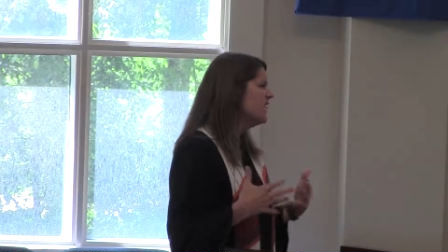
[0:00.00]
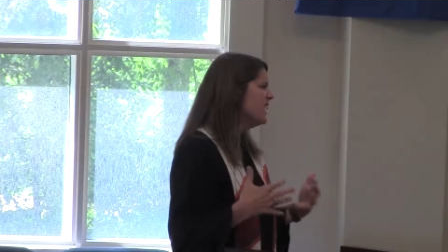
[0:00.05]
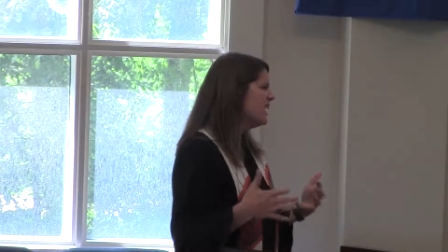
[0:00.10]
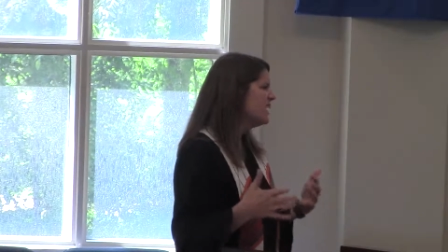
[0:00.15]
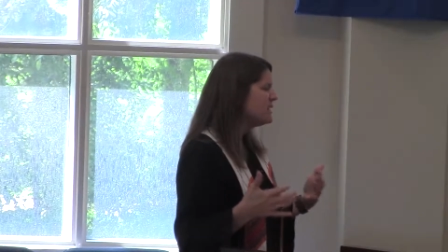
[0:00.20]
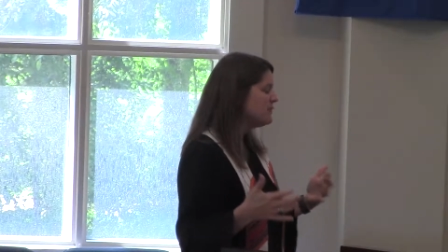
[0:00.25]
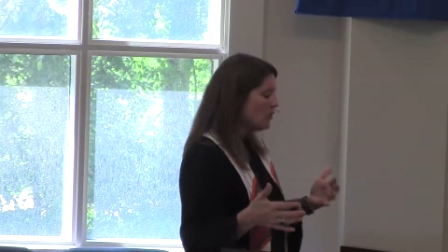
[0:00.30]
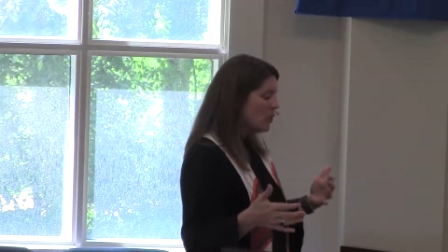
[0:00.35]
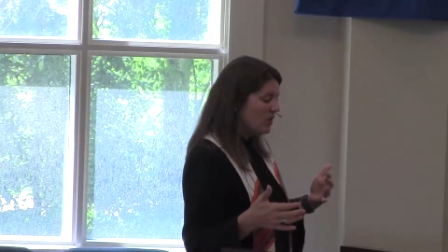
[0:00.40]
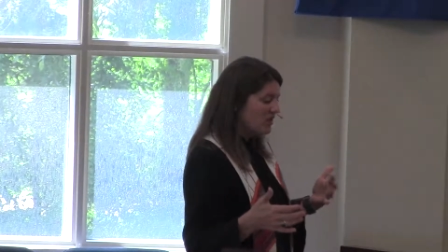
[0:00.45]

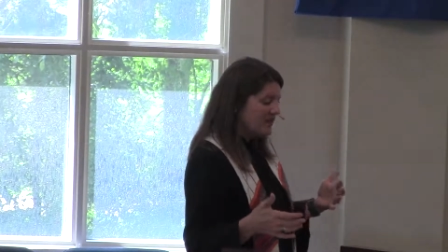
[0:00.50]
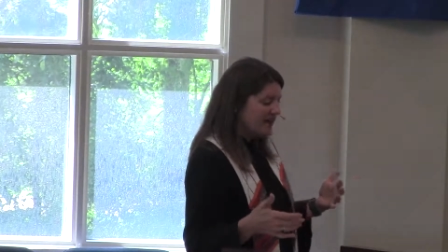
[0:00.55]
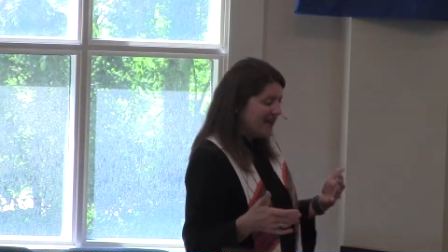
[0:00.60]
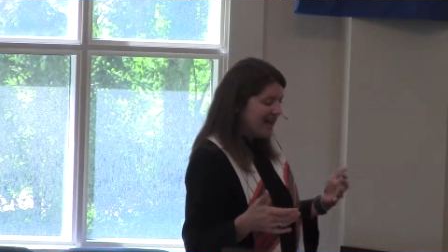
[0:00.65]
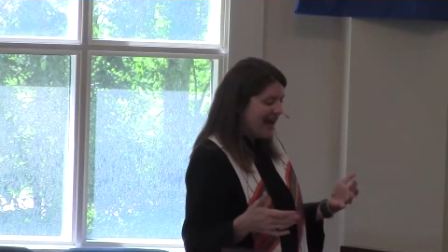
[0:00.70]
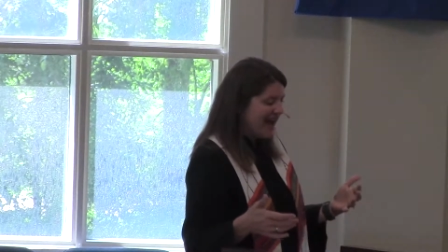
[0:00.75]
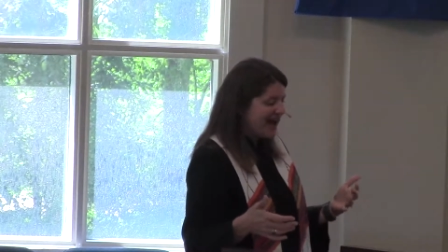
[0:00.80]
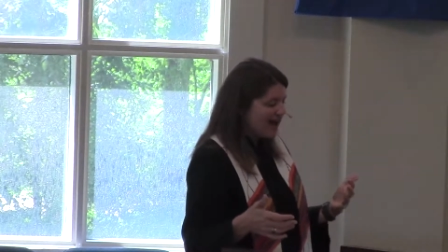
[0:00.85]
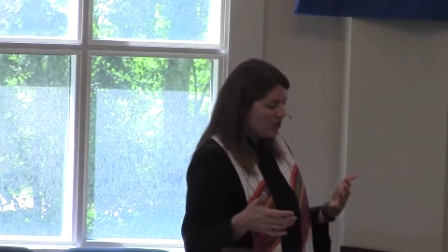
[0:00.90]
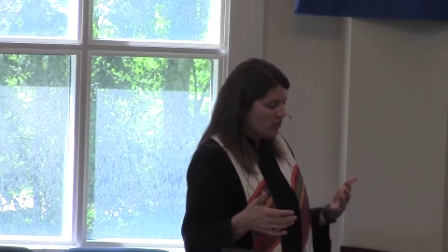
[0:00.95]
it's more of a
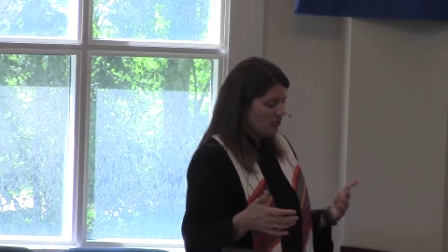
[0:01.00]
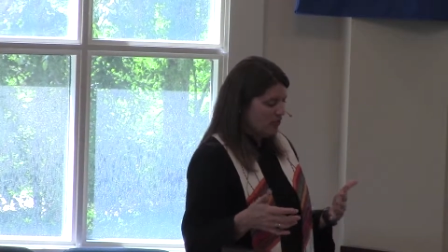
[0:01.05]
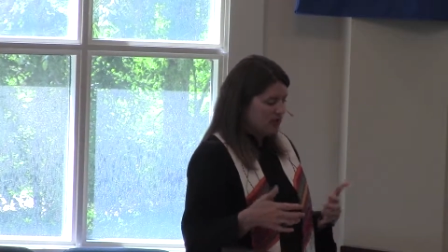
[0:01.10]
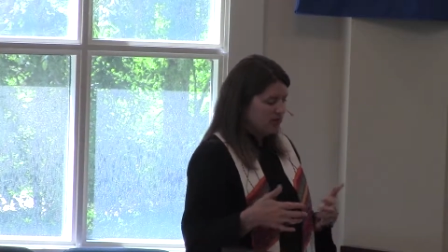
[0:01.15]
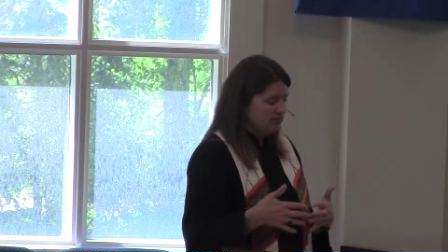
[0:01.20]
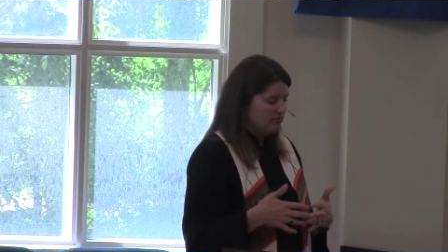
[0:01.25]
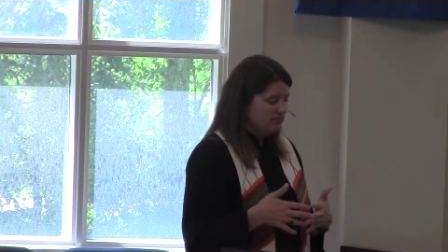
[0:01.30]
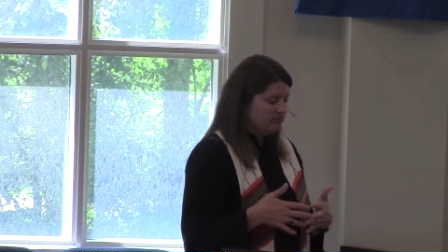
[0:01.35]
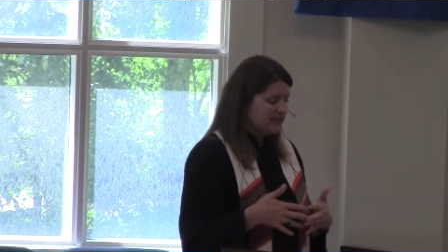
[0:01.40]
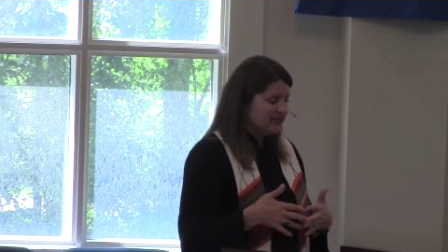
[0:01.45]
noun,
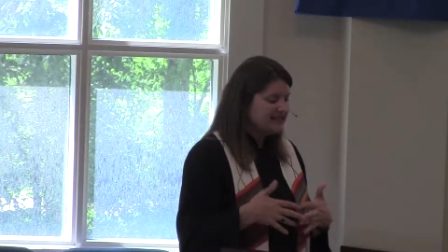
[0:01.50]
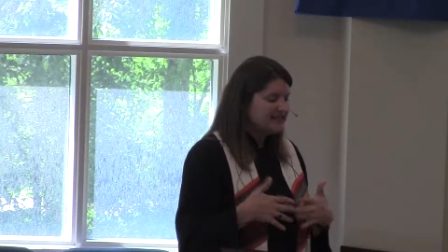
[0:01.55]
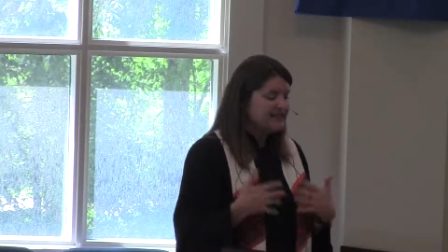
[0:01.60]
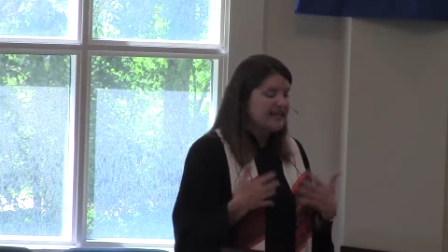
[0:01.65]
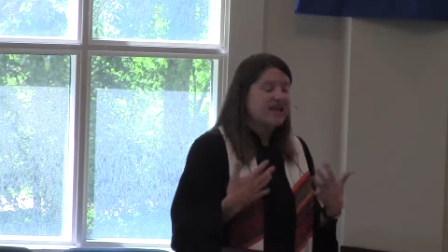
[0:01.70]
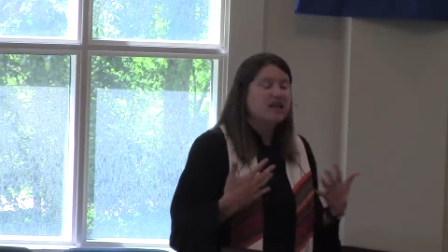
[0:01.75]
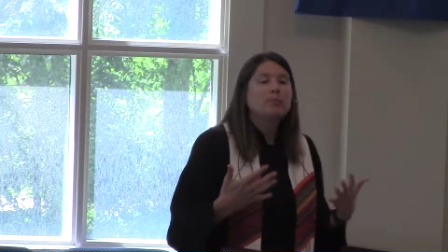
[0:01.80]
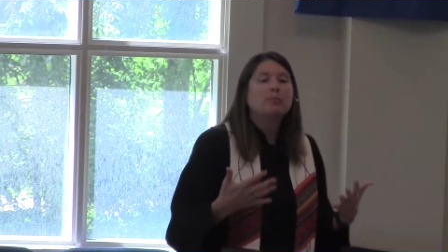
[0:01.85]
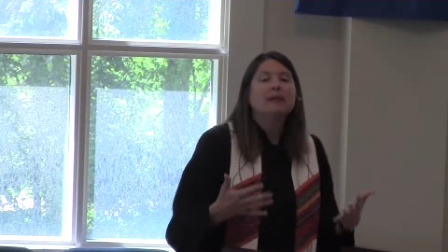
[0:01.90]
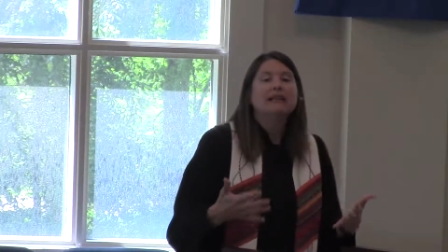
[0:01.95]
a
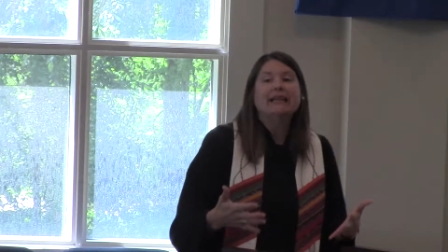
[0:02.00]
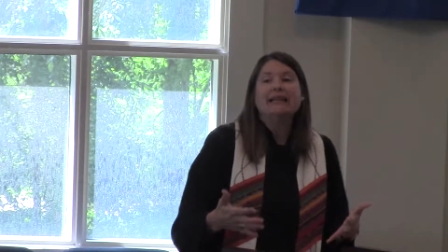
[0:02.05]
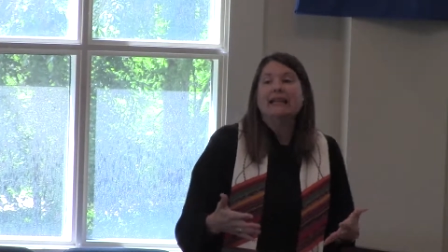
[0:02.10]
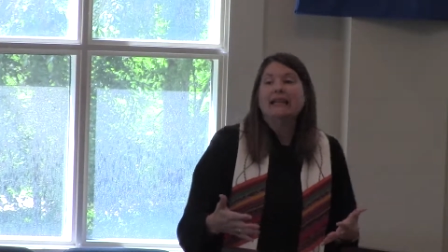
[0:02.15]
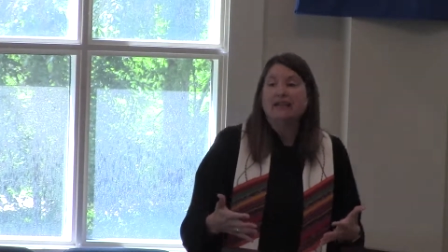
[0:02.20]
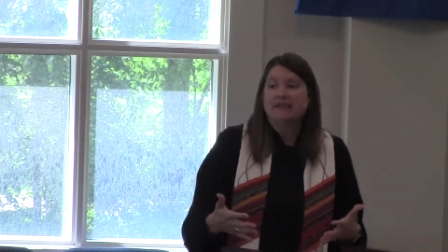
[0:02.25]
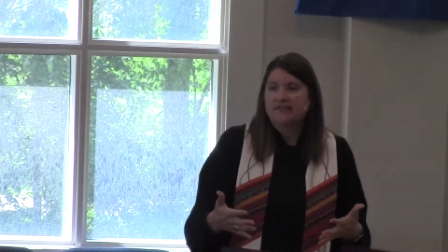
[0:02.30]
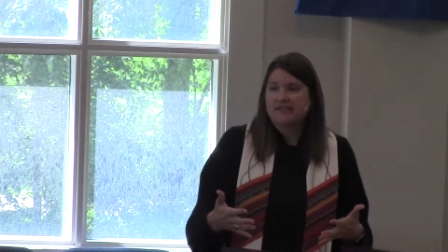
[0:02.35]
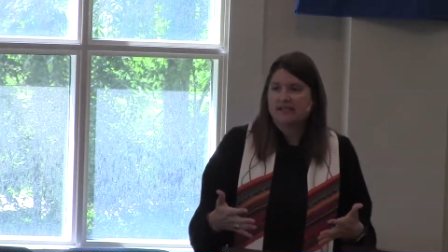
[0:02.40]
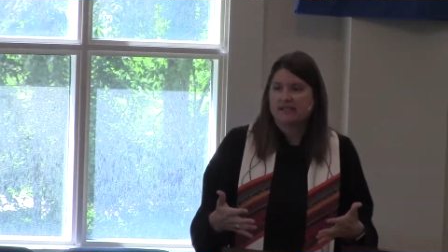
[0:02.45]
set of
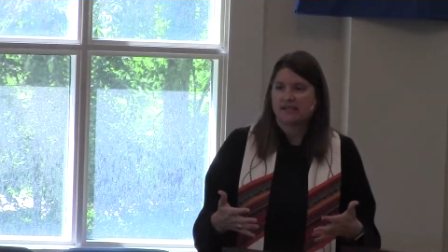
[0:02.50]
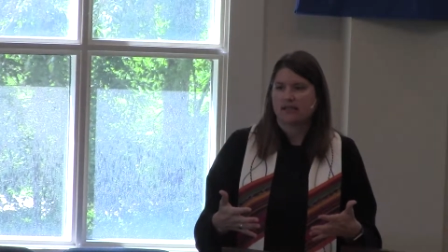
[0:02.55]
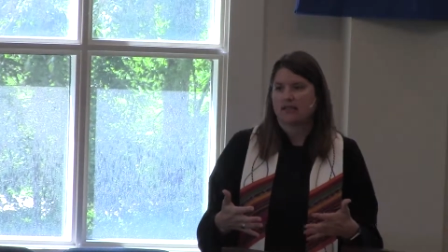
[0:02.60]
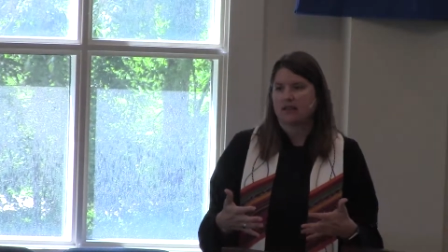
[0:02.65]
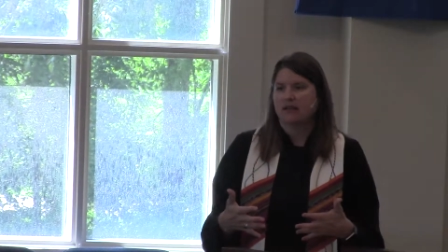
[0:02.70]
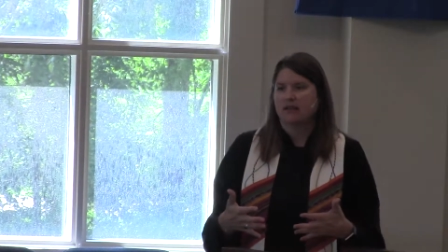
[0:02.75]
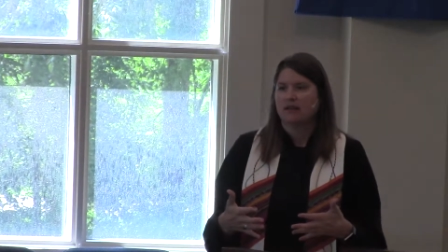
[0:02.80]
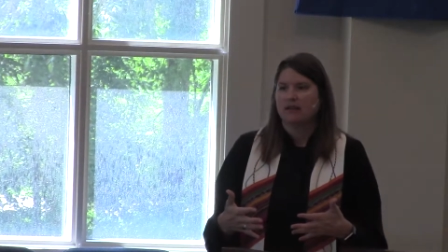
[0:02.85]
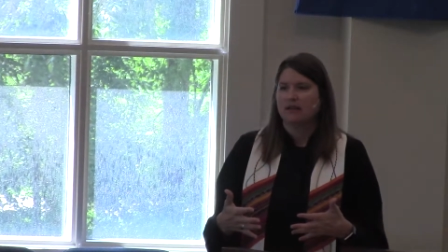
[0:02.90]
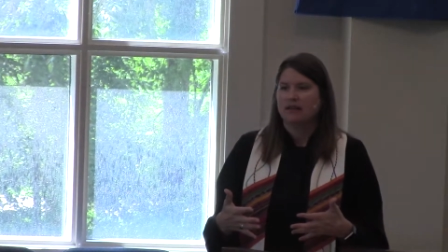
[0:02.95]
beliefs.
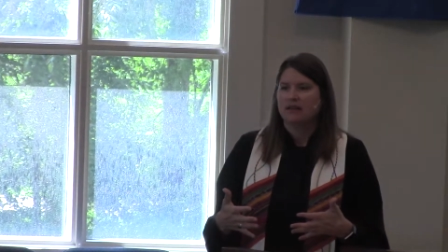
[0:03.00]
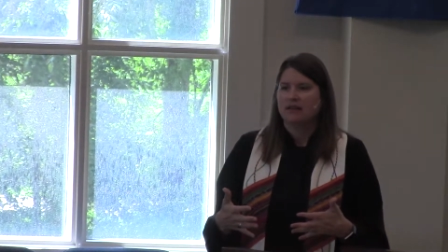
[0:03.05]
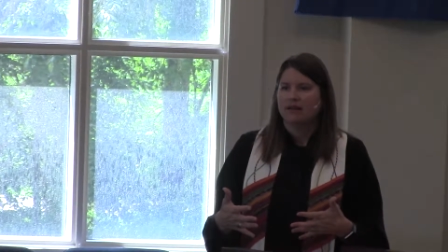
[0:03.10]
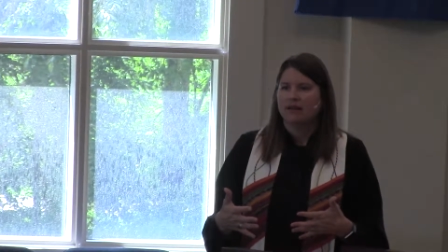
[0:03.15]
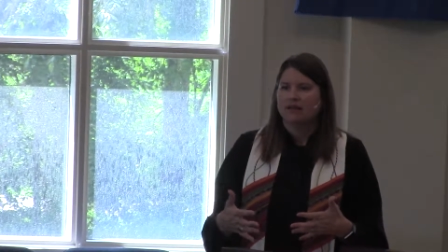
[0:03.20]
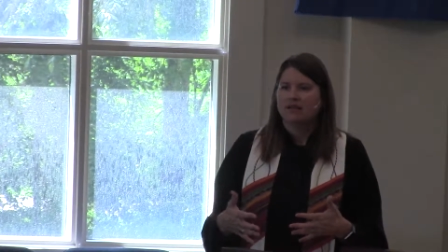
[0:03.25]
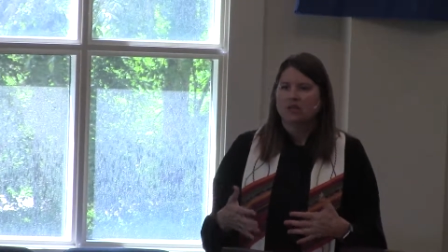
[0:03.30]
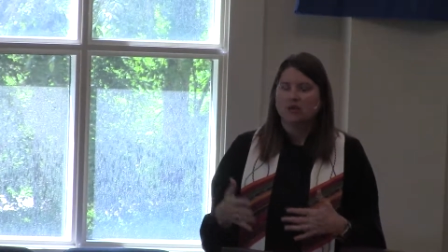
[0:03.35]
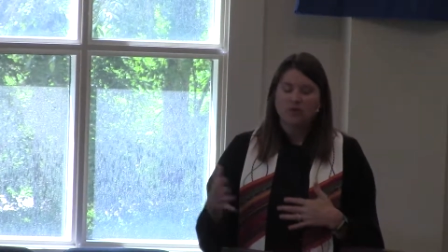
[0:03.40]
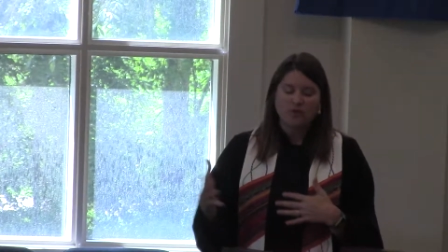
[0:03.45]

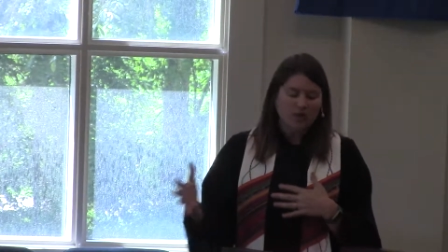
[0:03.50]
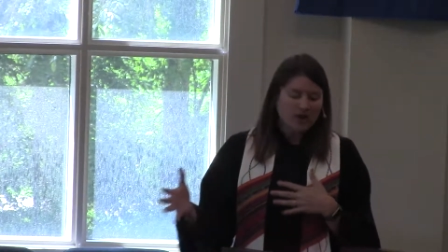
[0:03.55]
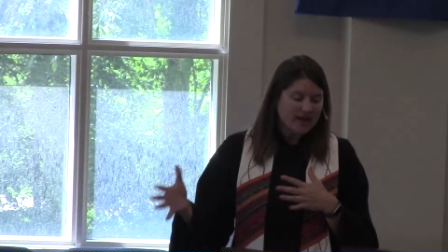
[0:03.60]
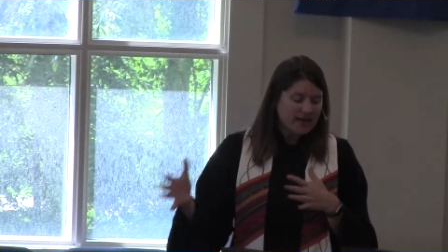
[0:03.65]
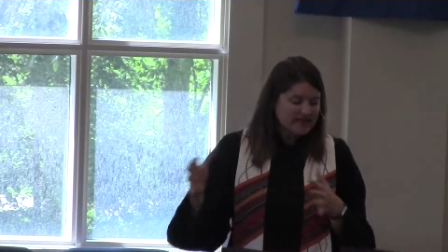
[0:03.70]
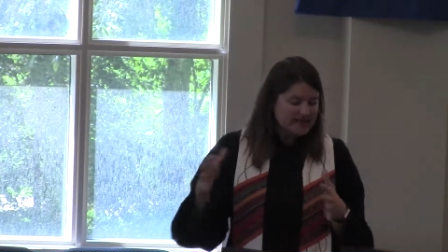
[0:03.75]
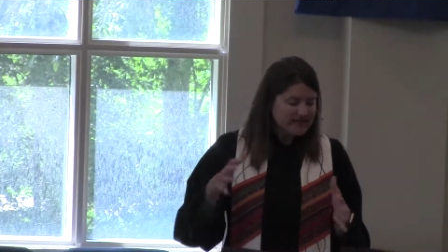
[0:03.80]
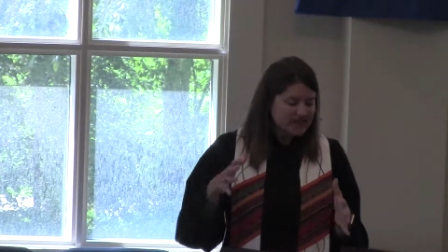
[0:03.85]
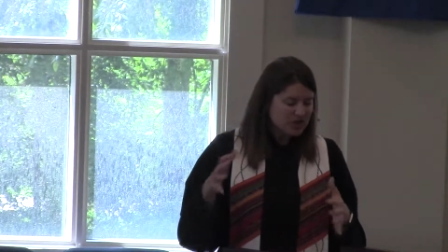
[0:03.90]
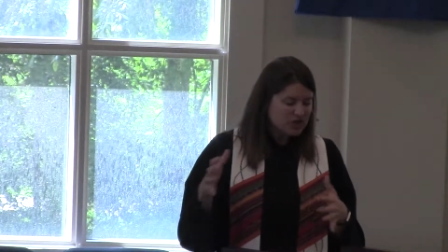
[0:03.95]
So for us to